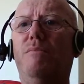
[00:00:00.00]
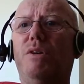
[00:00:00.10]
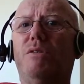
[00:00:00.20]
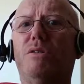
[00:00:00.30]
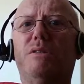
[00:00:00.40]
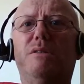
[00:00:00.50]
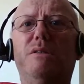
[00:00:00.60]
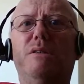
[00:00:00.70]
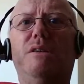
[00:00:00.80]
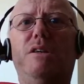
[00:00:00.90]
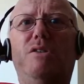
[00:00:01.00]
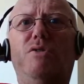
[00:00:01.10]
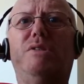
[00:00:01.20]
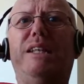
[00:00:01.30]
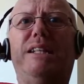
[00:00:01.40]
because you
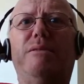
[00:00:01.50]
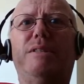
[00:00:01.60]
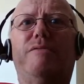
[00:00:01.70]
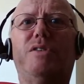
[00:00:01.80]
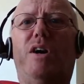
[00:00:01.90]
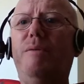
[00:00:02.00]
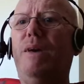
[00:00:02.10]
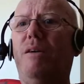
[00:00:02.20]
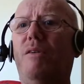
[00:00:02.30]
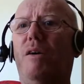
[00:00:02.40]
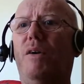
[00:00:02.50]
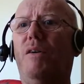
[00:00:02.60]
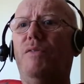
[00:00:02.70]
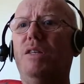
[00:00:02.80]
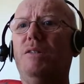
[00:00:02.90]
lose a little bit of time
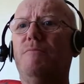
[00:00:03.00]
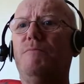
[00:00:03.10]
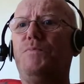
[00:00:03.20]
of this.